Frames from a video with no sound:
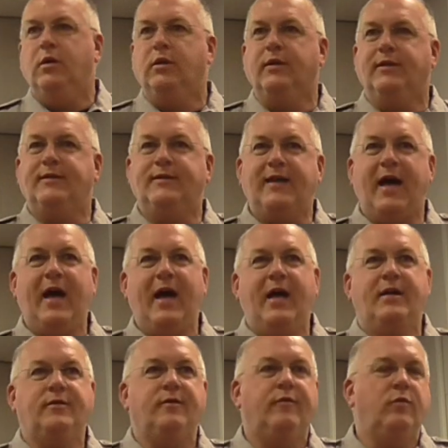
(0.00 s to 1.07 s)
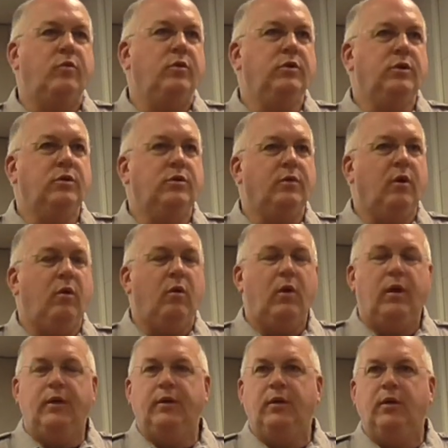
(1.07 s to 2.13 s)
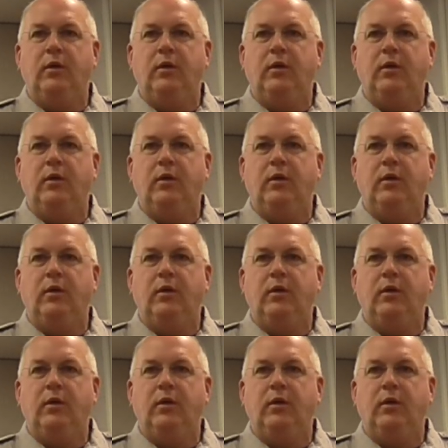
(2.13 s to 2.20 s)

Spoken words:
the size of where you draw it,